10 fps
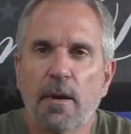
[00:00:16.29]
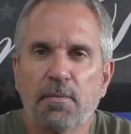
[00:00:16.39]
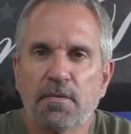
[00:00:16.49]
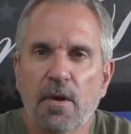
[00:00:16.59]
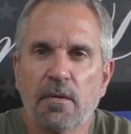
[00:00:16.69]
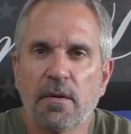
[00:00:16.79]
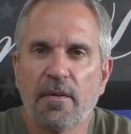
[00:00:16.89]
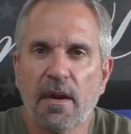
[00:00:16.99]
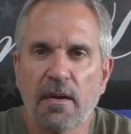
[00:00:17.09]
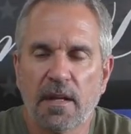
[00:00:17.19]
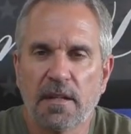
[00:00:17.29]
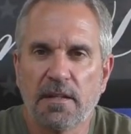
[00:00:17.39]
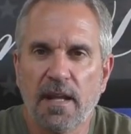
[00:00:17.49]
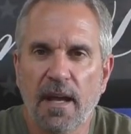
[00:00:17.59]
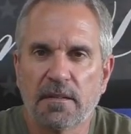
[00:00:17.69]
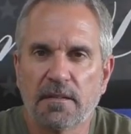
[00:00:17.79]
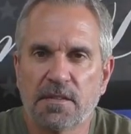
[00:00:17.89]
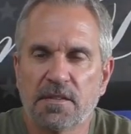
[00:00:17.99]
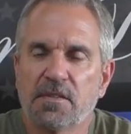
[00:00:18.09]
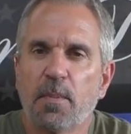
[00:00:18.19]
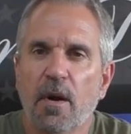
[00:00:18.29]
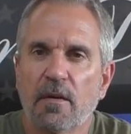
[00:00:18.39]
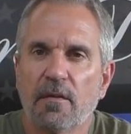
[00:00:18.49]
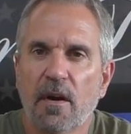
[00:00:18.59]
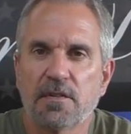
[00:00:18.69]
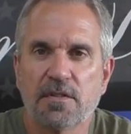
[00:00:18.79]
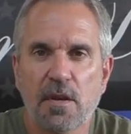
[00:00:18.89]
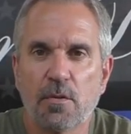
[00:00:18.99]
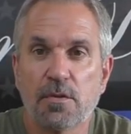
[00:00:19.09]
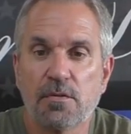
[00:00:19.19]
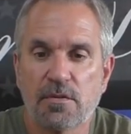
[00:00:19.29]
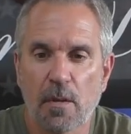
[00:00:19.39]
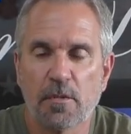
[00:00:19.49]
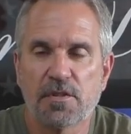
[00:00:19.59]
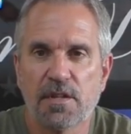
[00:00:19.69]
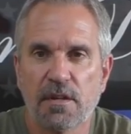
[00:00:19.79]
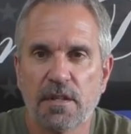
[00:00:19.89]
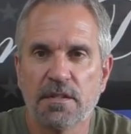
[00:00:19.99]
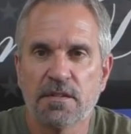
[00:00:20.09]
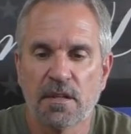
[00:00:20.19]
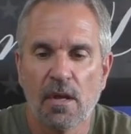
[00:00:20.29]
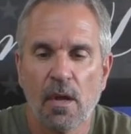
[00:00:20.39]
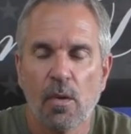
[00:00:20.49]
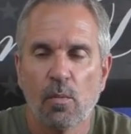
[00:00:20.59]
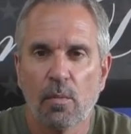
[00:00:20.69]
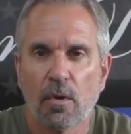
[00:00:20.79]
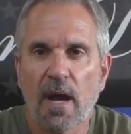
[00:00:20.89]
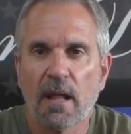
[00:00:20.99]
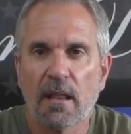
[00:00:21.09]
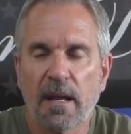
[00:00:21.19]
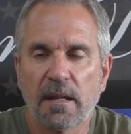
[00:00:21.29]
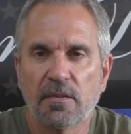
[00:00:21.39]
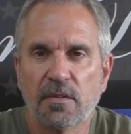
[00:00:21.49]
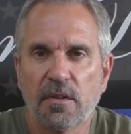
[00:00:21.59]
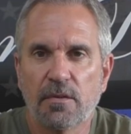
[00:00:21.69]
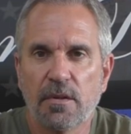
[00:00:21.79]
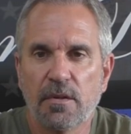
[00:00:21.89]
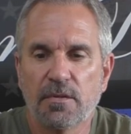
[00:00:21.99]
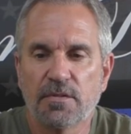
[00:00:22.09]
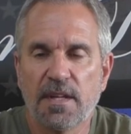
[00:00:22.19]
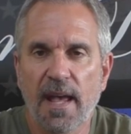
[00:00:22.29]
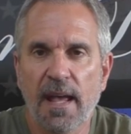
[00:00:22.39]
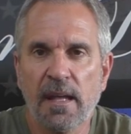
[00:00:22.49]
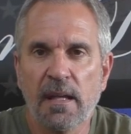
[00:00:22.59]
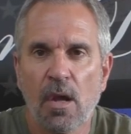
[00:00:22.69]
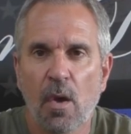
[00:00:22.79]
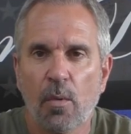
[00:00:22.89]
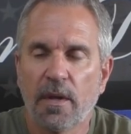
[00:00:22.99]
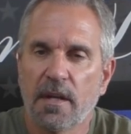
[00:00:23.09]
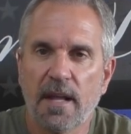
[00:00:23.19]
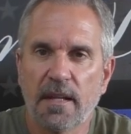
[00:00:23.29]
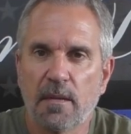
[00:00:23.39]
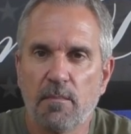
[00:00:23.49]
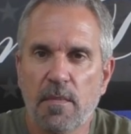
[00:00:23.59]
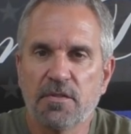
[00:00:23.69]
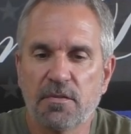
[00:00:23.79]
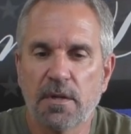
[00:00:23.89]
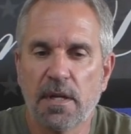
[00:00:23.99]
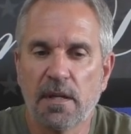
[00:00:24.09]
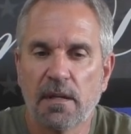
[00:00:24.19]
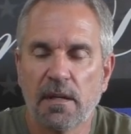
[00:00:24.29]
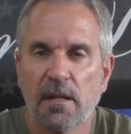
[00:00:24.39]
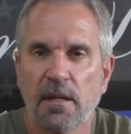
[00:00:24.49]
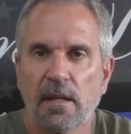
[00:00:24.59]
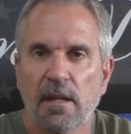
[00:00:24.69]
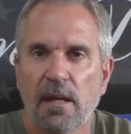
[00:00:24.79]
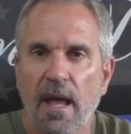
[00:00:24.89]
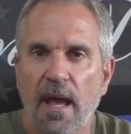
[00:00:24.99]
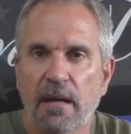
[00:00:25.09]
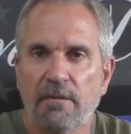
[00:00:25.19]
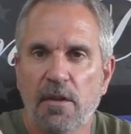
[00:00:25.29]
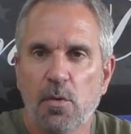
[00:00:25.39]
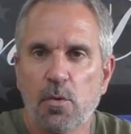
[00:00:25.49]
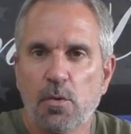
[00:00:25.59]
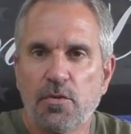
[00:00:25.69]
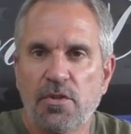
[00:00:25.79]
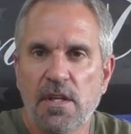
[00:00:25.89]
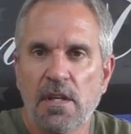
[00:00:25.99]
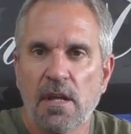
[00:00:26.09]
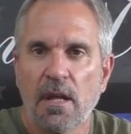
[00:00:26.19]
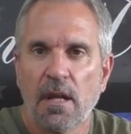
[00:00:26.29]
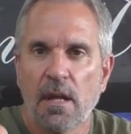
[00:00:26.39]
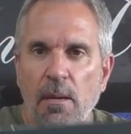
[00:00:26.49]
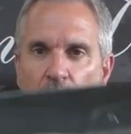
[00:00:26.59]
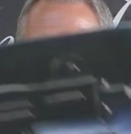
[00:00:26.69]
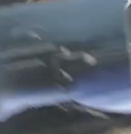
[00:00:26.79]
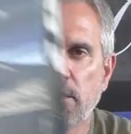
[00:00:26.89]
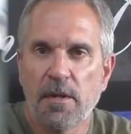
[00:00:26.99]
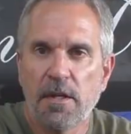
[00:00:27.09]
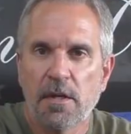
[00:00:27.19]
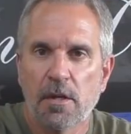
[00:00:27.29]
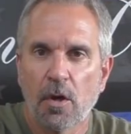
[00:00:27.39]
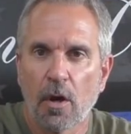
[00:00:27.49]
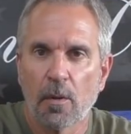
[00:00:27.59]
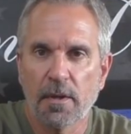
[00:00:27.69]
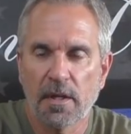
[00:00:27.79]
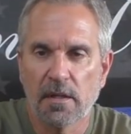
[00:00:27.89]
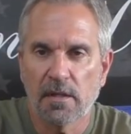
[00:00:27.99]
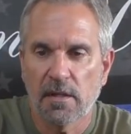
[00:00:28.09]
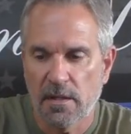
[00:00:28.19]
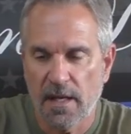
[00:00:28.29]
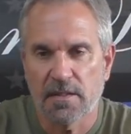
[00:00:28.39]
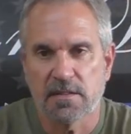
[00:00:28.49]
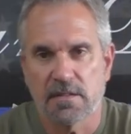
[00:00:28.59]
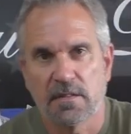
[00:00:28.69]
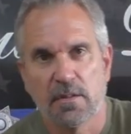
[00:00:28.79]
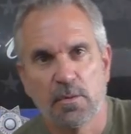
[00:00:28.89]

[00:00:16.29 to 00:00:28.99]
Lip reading: episode of Airgun Detectives. This is part of our CO2 summer series when we're highlighting CO2s. Today, we're going to take the mystery out of the UZI BB carbine. Yes, the